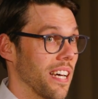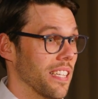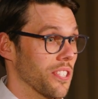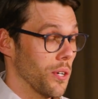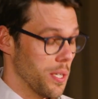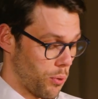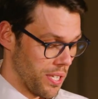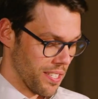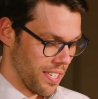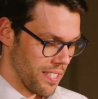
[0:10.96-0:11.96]
at Scottish
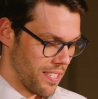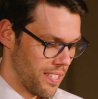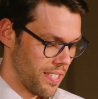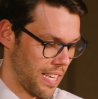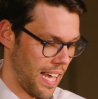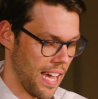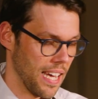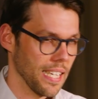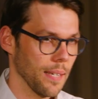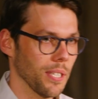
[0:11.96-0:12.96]
Brain Sciences,
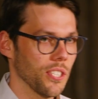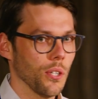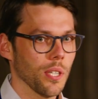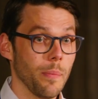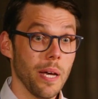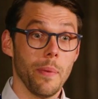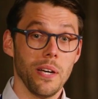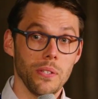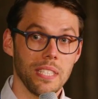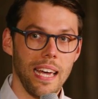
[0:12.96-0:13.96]
and I'm going to talk a bit
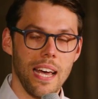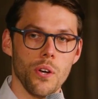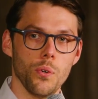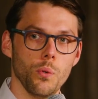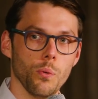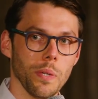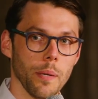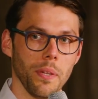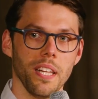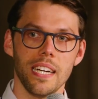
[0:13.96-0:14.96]
about how we
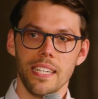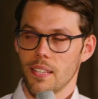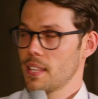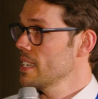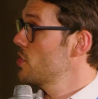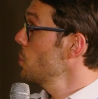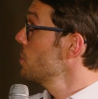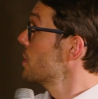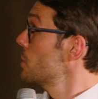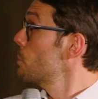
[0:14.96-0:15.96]
applied the things
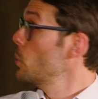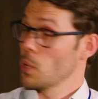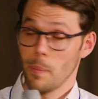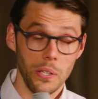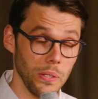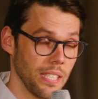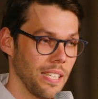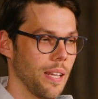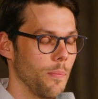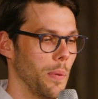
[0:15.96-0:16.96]
John just spoke about,
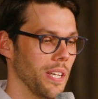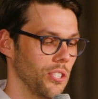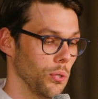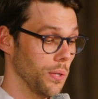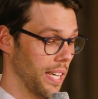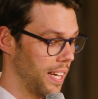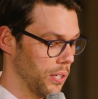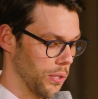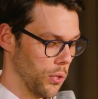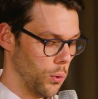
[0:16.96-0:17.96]
but to the
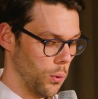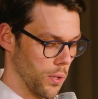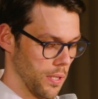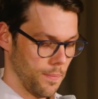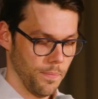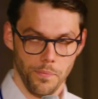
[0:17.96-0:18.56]
Iona cohort.